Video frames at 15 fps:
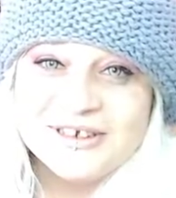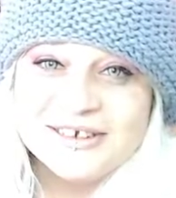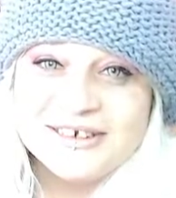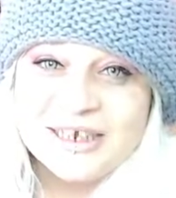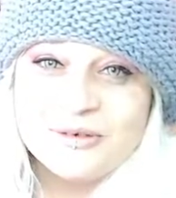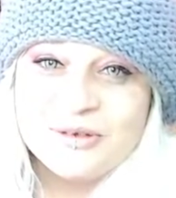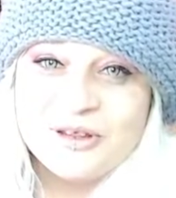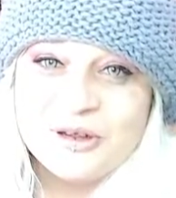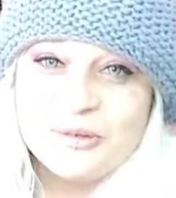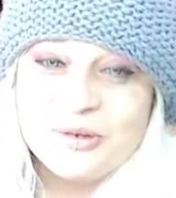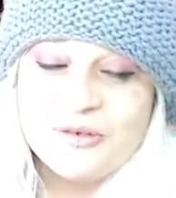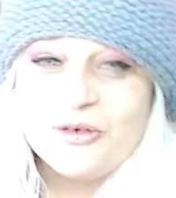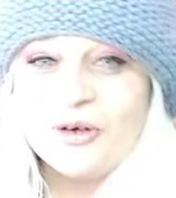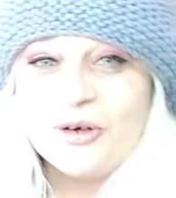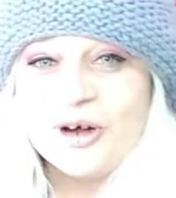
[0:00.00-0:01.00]
sit down with you
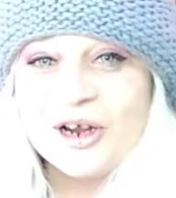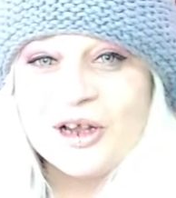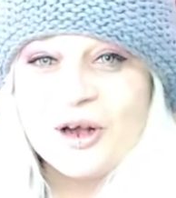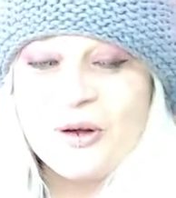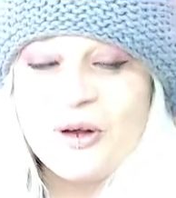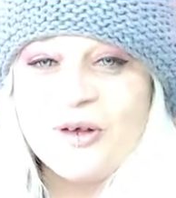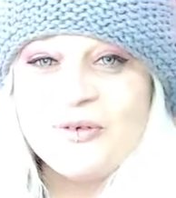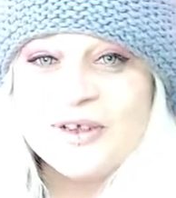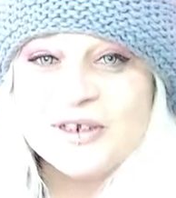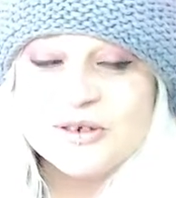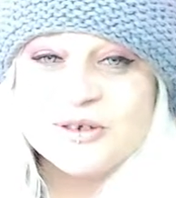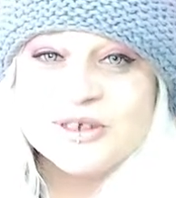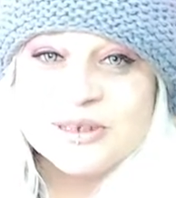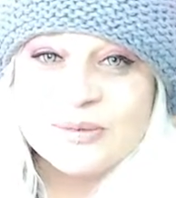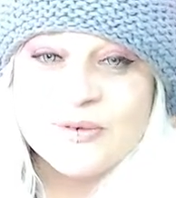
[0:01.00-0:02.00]
before I go off and
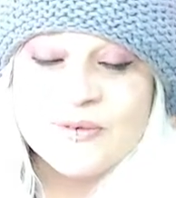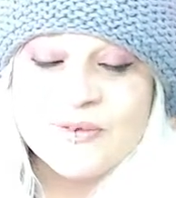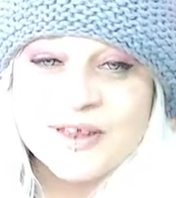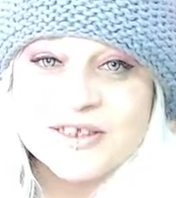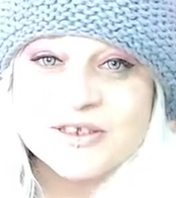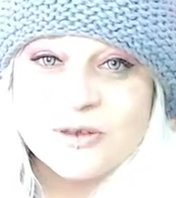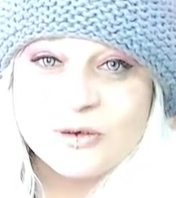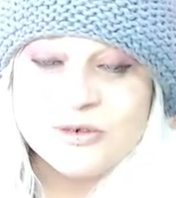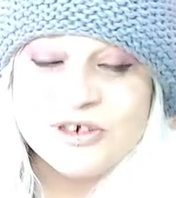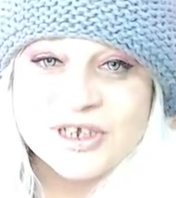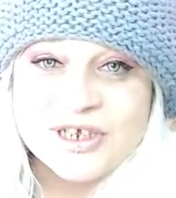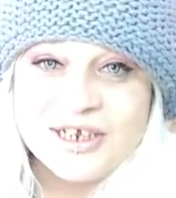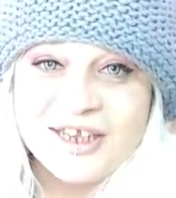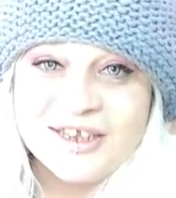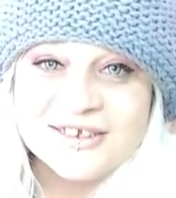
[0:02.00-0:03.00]
do some of that soul
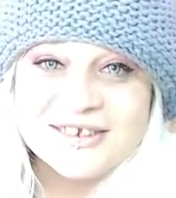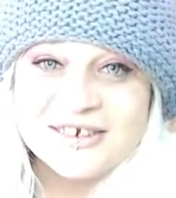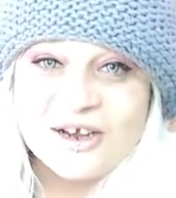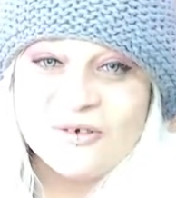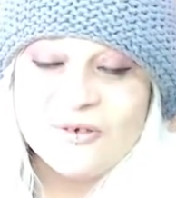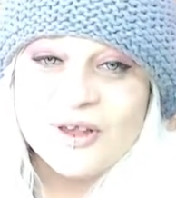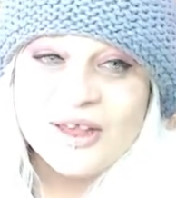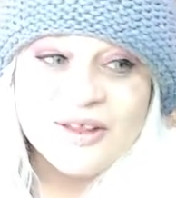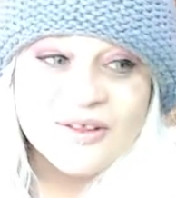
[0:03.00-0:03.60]
journeying stuff